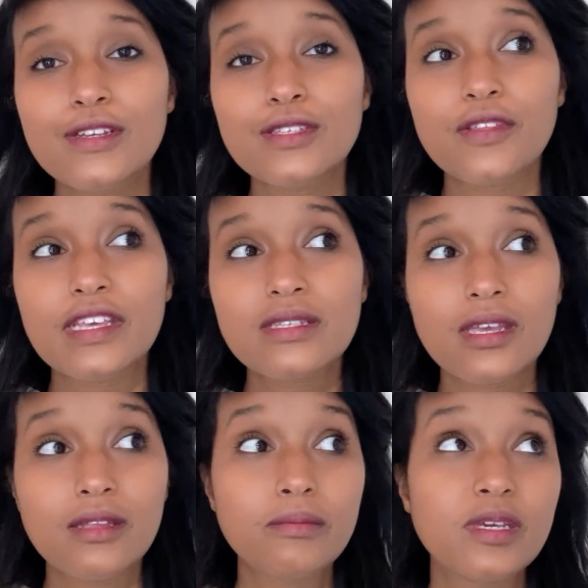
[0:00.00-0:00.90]
So this
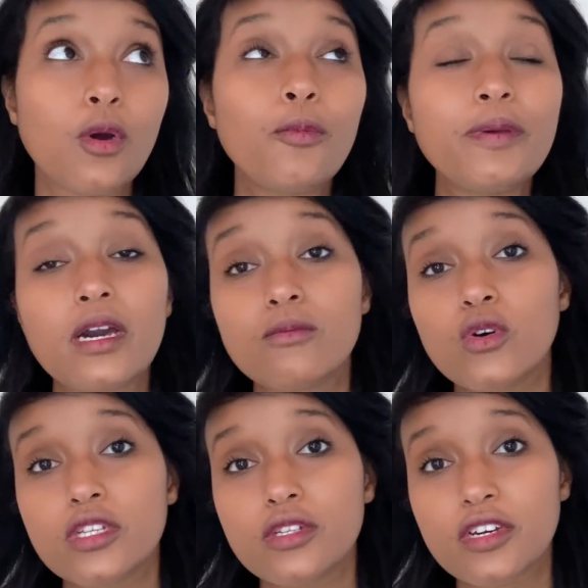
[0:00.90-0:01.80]
can be or become
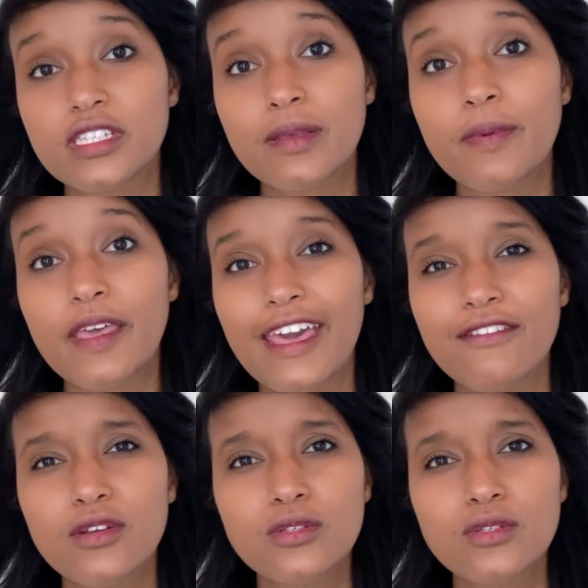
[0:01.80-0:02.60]
quite a toxic behavior,